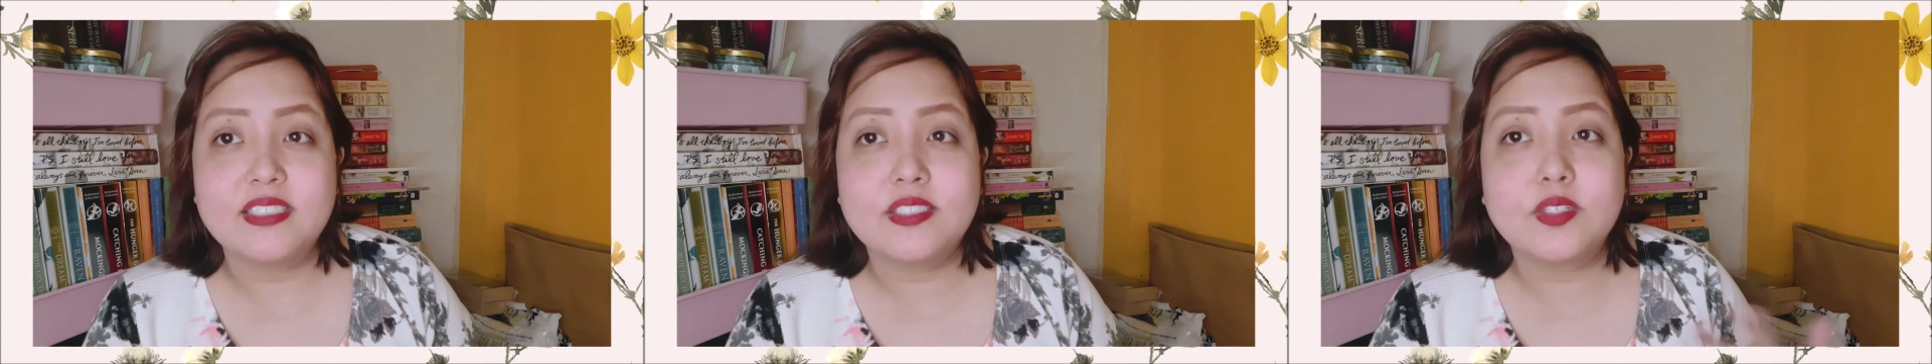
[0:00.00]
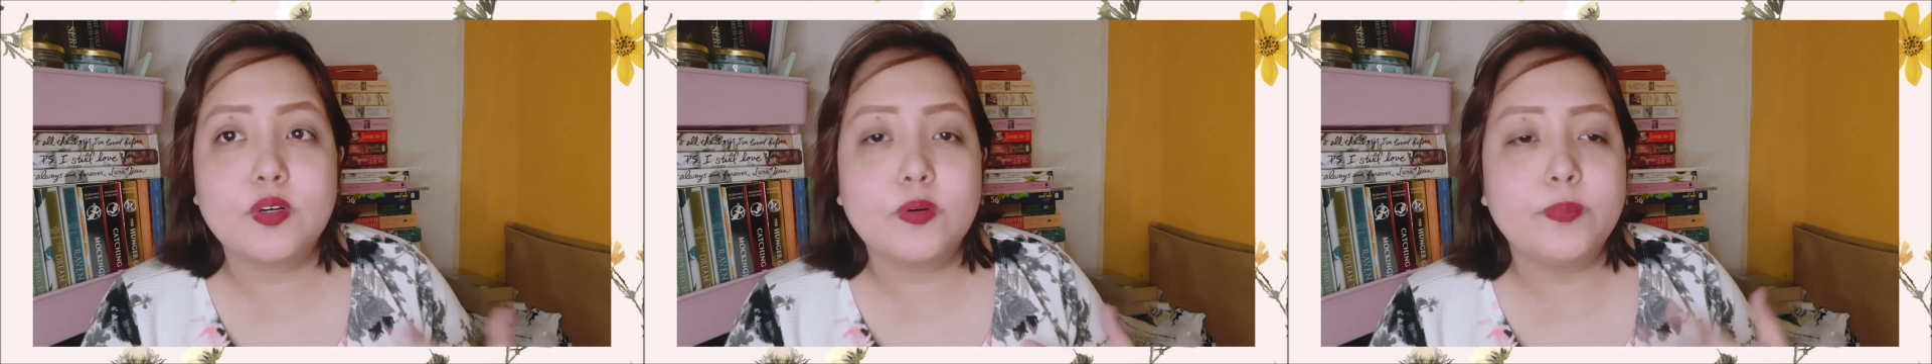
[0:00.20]

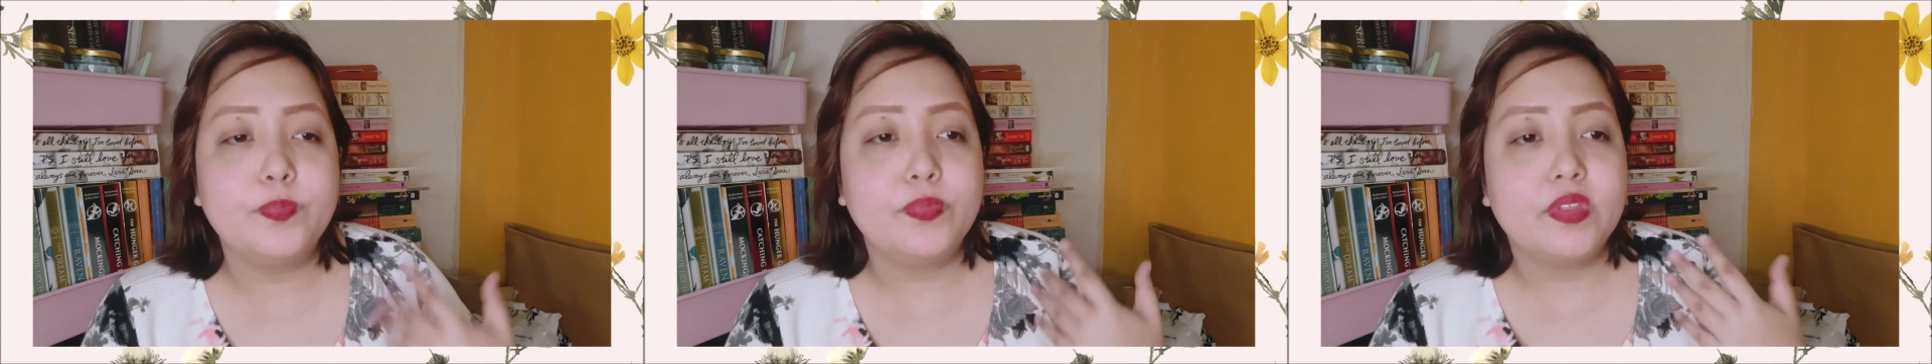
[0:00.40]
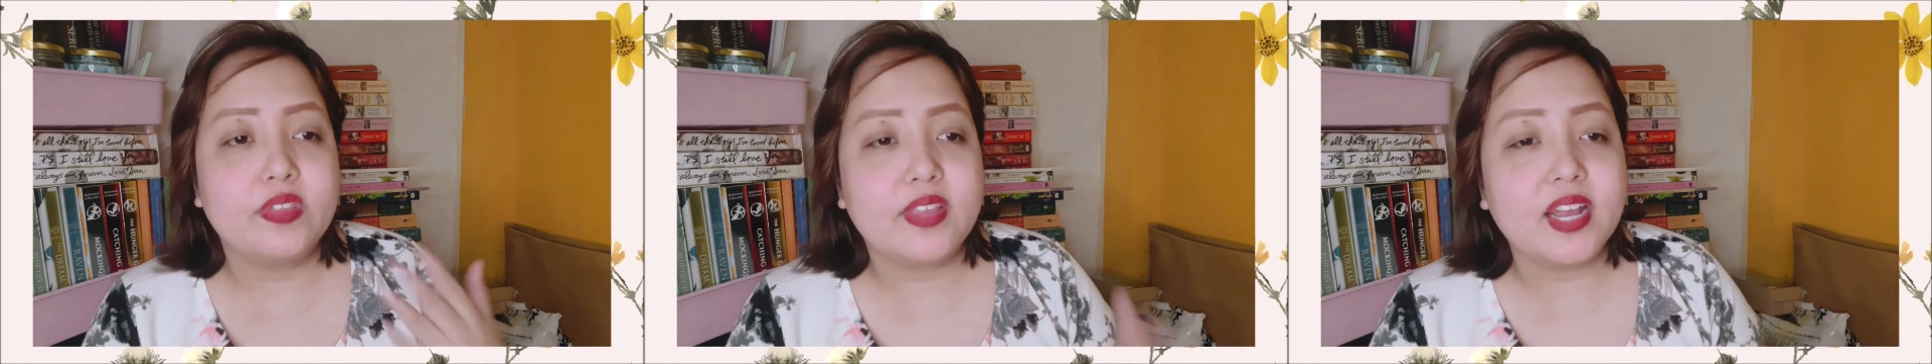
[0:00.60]
So
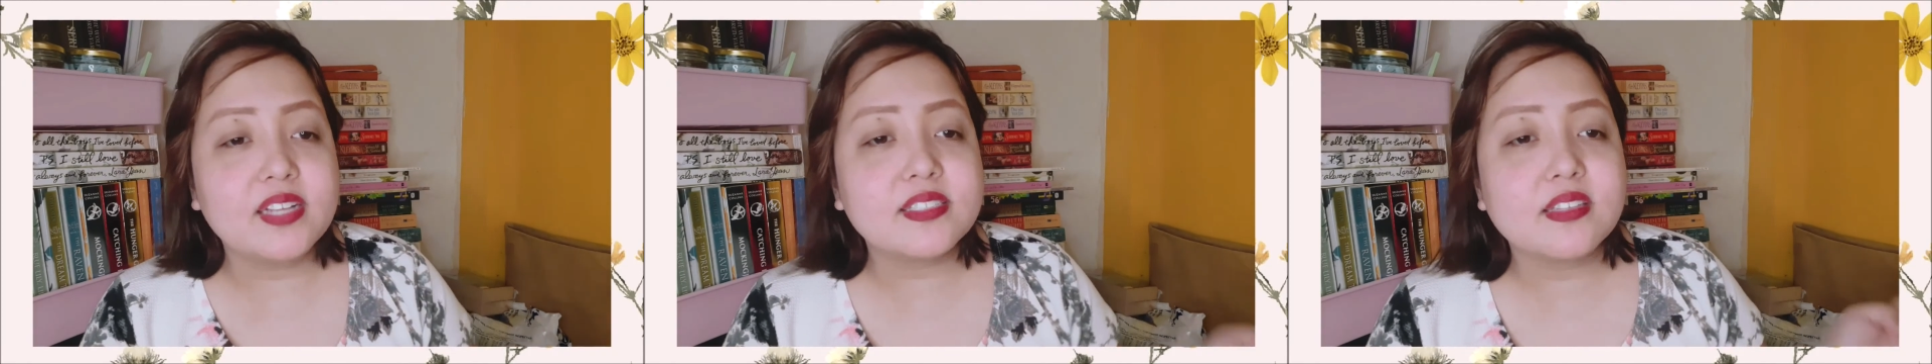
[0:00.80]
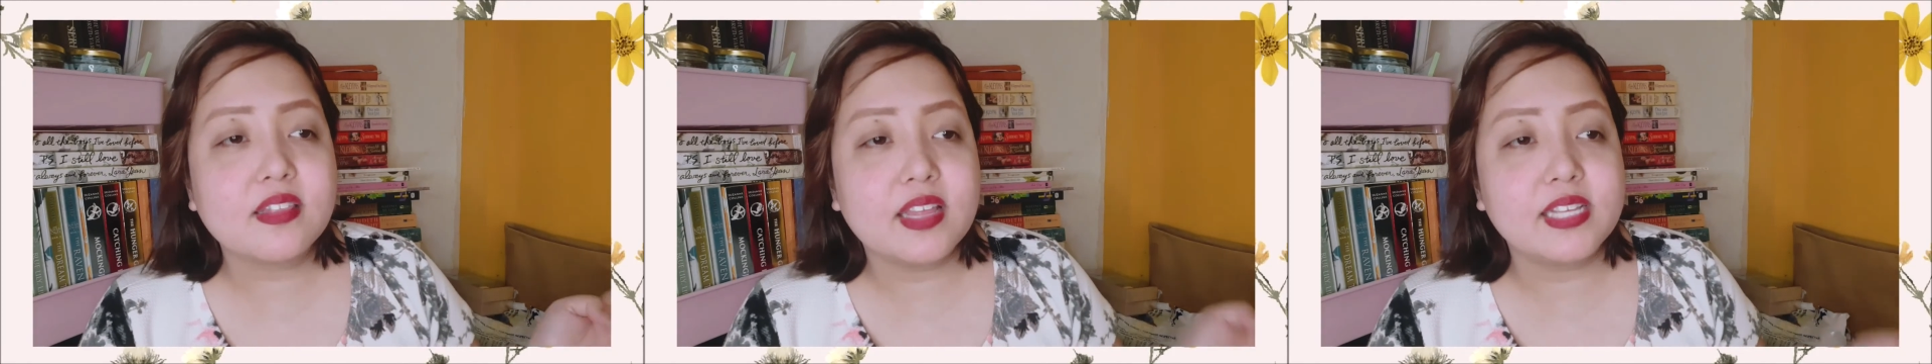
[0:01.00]

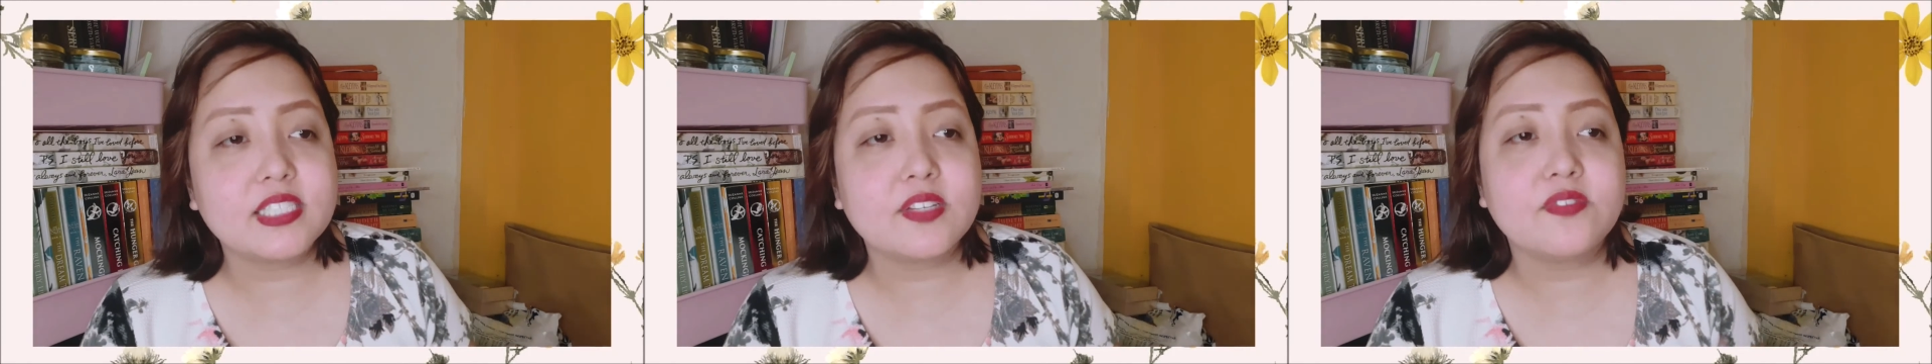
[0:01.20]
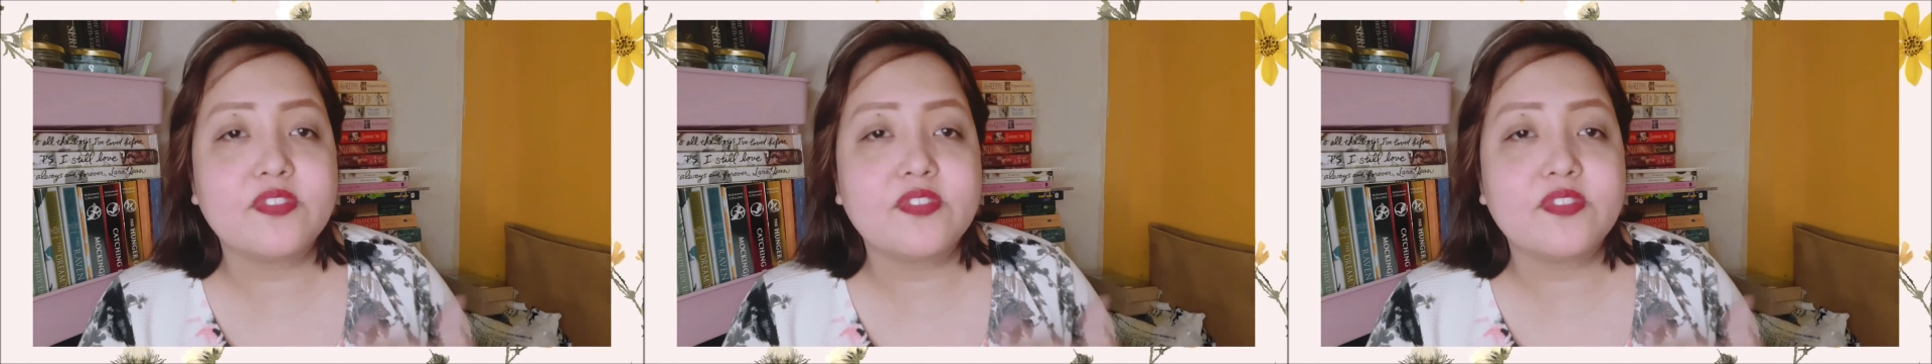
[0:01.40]
there's this